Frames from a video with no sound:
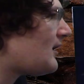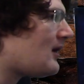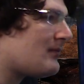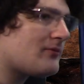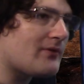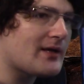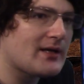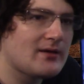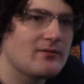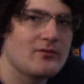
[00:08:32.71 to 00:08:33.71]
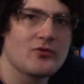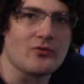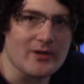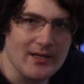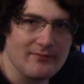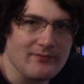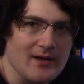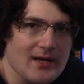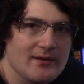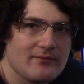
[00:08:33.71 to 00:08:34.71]
upgrade to an
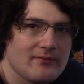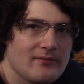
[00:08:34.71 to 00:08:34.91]
i5,